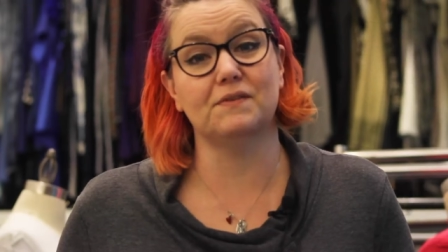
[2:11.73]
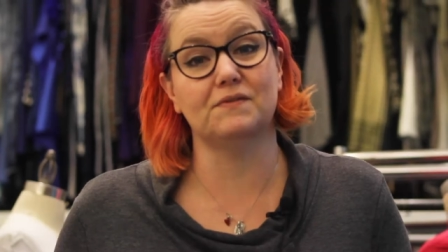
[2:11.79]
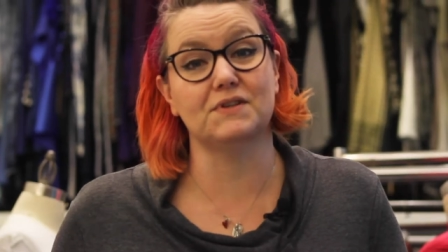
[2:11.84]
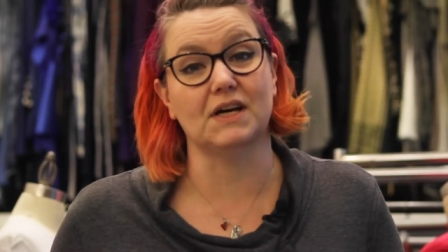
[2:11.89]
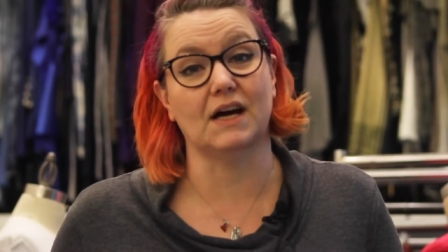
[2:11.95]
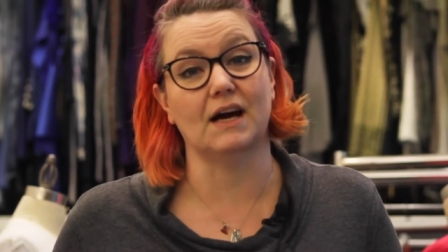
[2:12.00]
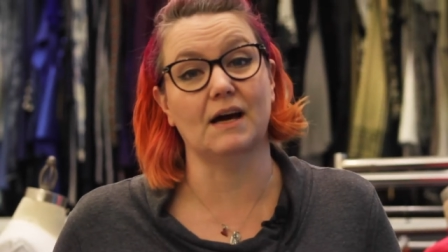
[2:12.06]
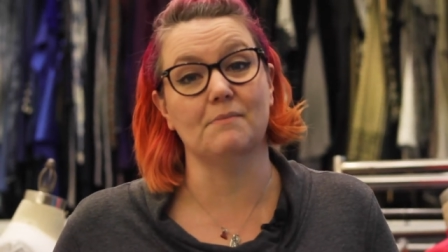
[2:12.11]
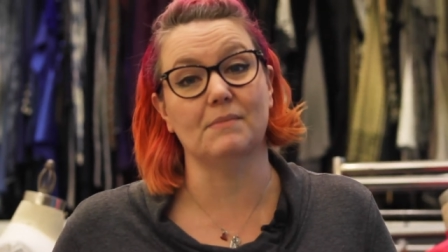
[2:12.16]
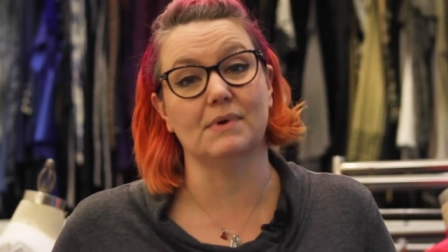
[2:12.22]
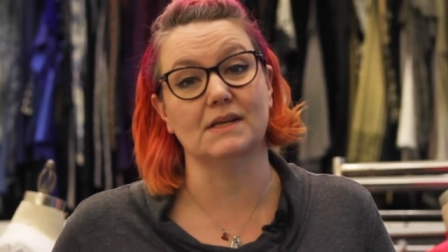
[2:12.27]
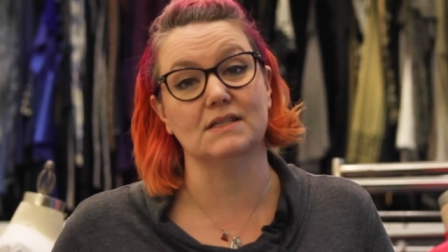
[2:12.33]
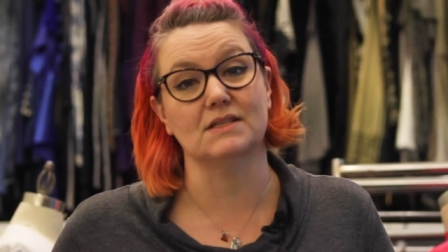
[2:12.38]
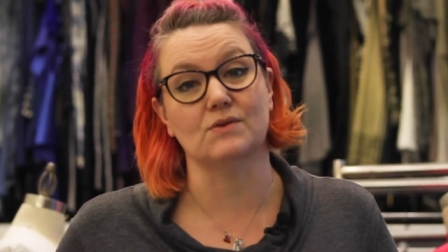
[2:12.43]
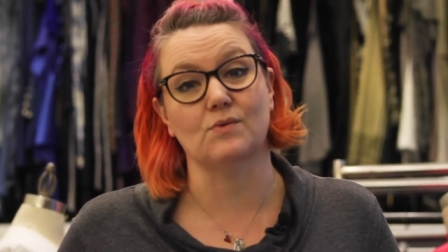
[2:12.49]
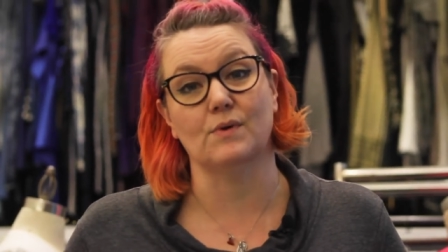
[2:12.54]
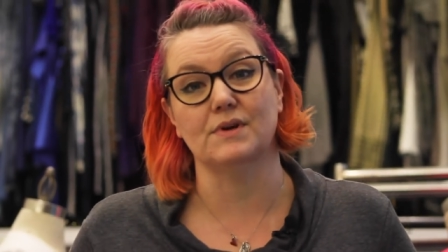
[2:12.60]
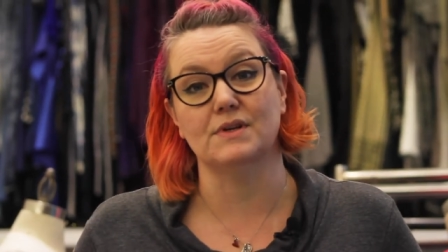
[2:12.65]
of time, but
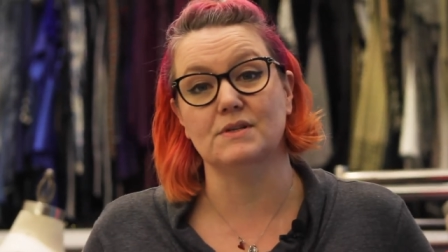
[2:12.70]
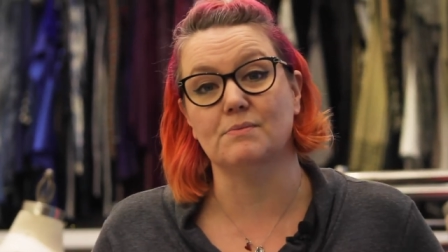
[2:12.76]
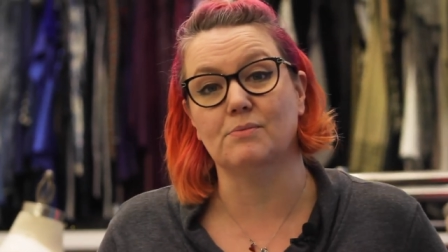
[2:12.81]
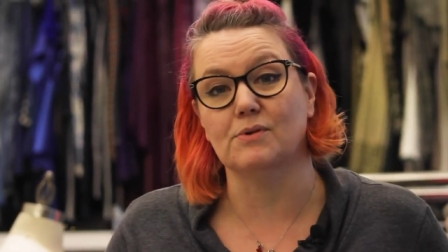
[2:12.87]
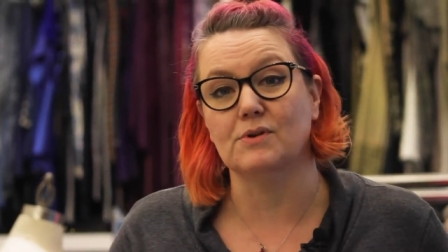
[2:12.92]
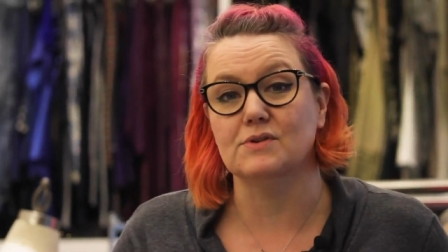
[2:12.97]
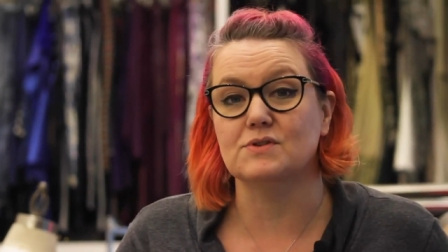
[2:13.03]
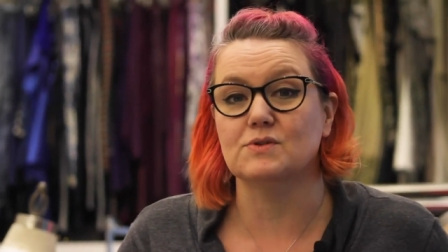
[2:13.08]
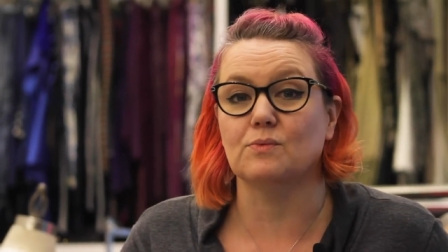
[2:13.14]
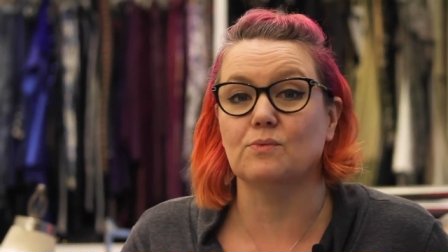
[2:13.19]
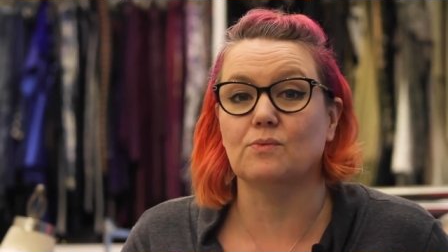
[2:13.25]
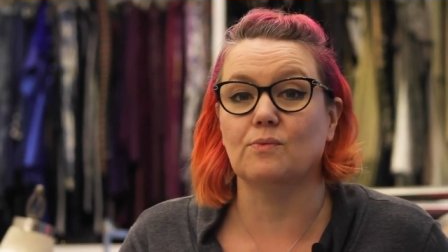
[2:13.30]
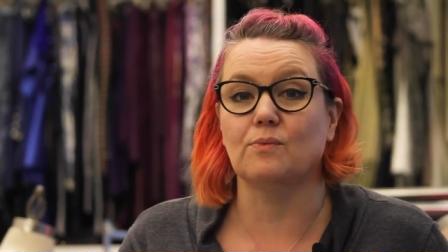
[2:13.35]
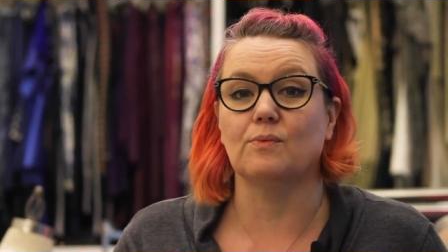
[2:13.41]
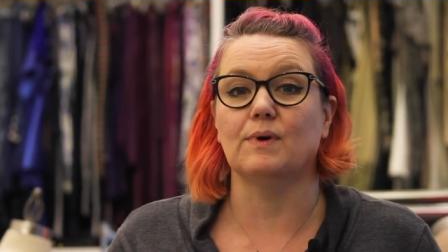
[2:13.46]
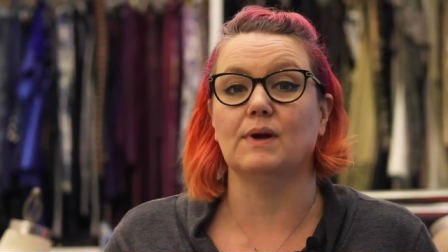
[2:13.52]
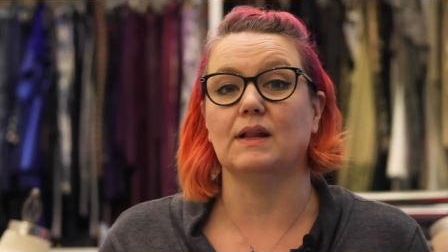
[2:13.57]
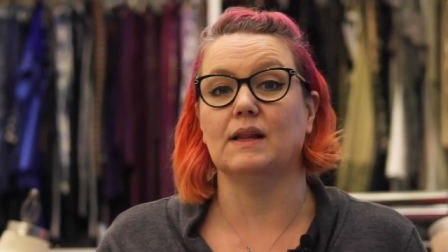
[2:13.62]
it's going to produce a
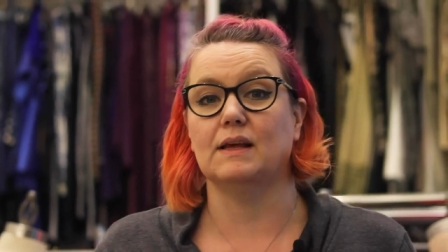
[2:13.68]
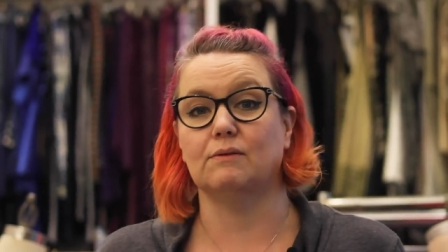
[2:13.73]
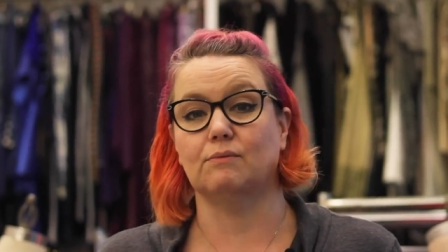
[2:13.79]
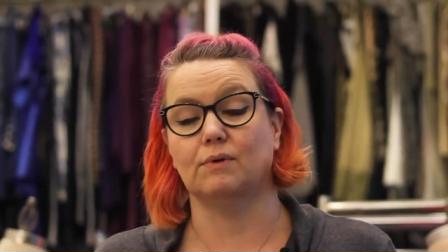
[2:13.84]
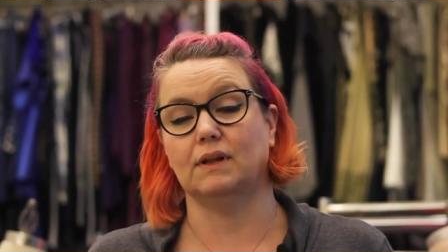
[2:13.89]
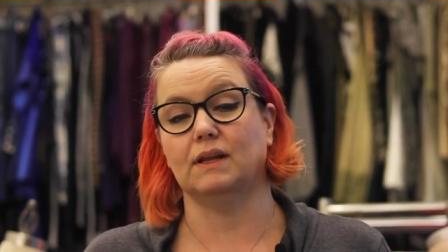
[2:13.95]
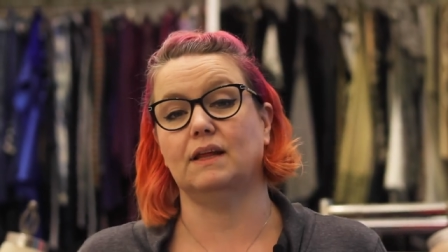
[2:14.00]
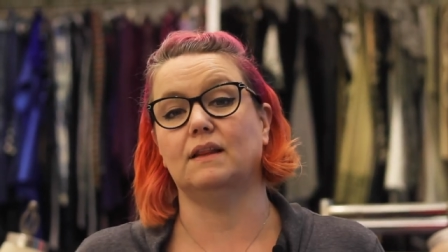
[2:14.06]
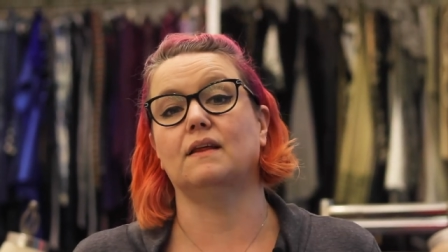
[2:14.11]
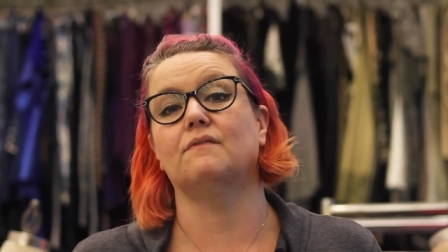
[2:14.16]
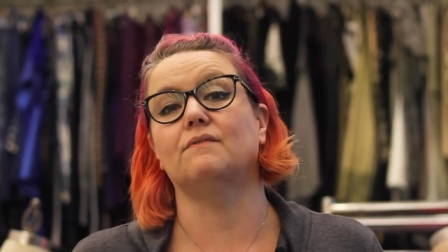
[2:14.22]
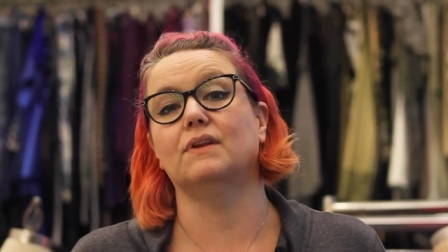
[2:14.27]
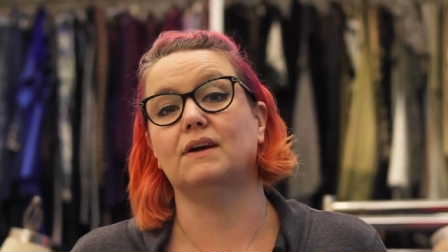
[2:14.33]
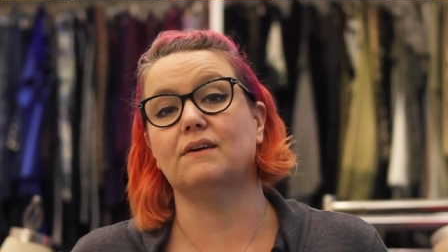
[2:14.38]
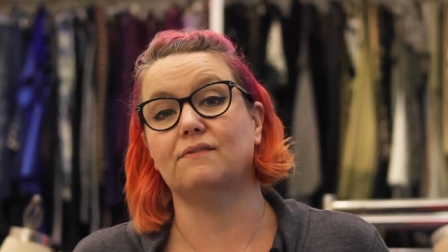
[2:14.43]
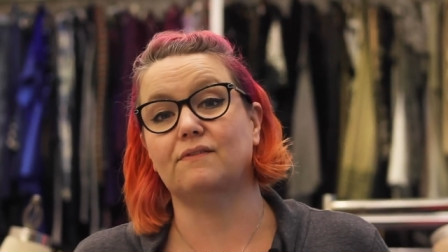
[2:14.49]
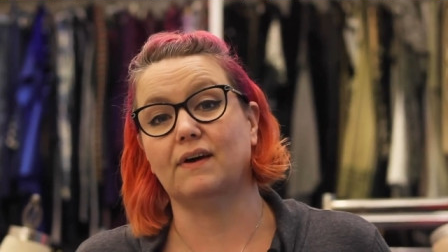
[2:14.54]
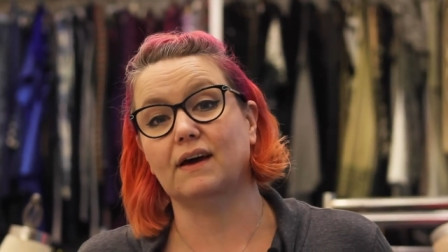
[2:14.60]
really, really
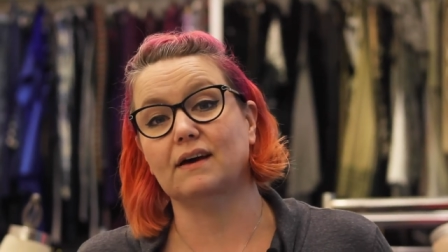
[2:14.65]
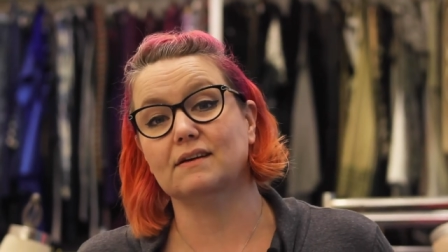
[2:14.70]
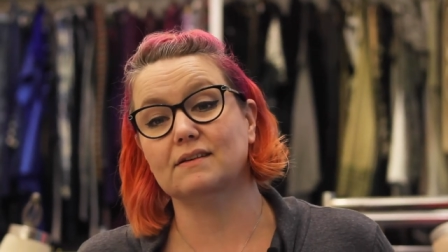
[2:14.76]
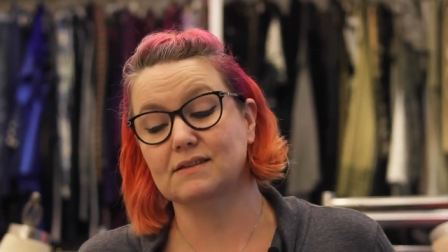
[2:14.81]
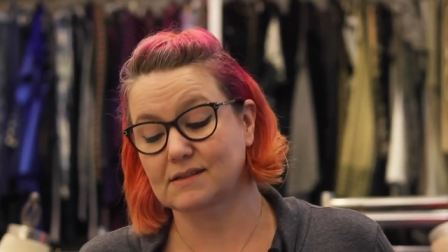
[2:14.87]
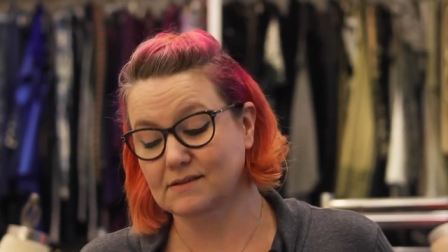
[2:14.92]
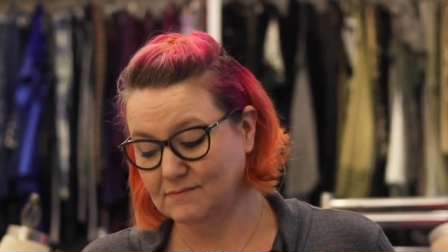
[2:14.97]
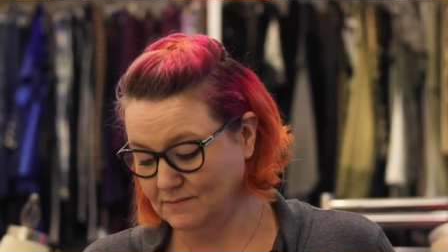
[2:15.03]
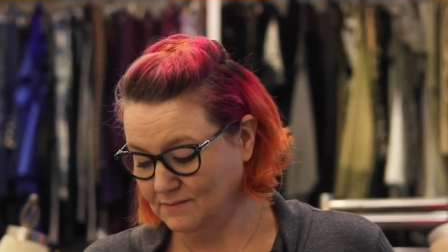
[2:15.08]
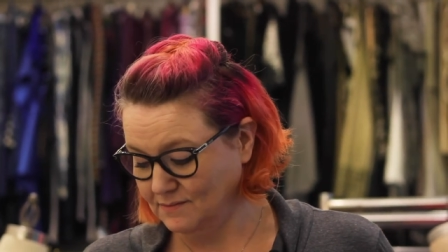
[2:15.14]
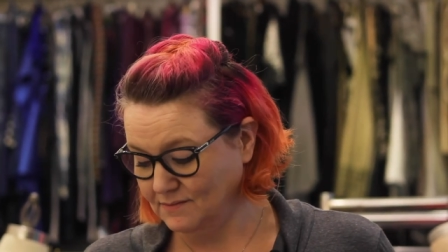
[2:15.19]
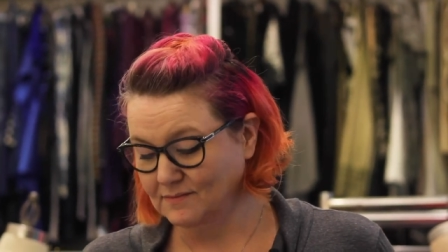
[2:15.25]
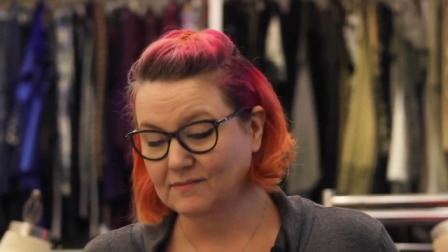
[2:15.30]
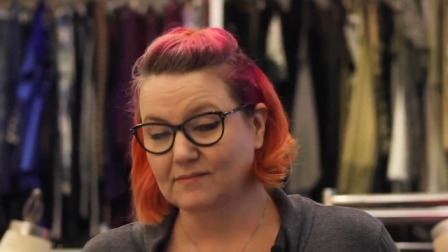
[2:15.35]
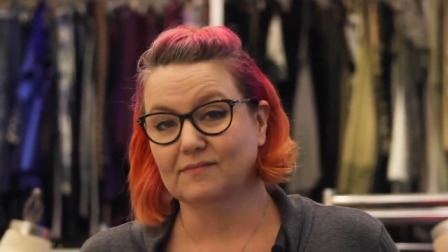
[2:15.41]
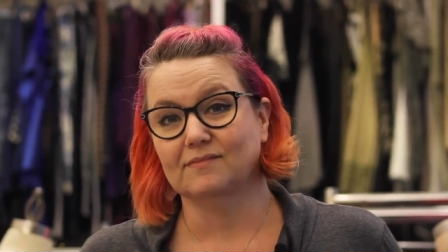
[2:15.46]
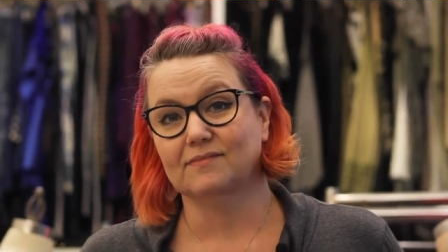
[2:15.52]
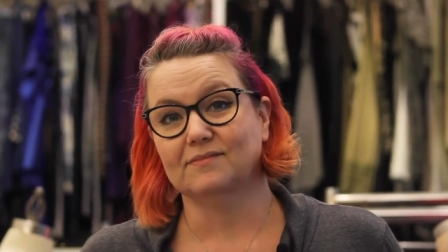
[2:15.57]
lovely
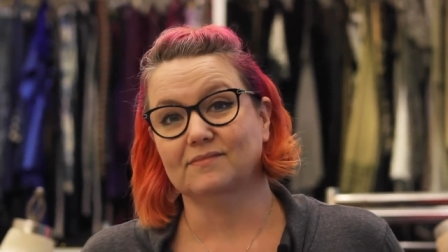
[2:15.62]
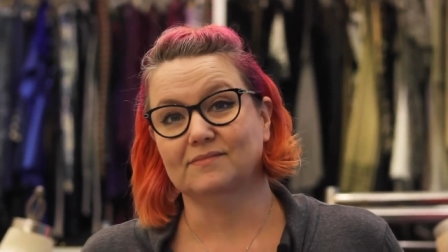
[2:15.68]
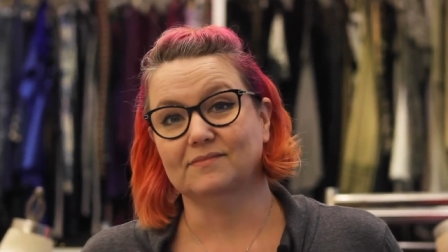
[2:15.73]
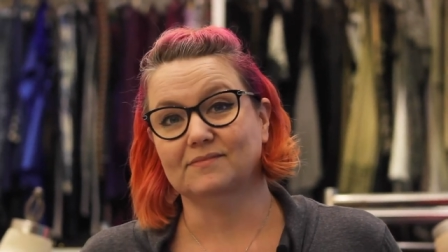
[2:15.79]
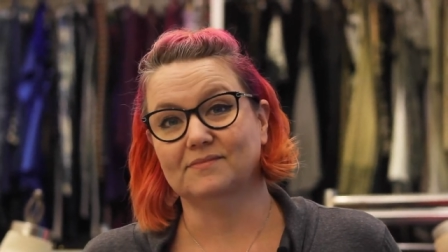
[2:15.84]
effect.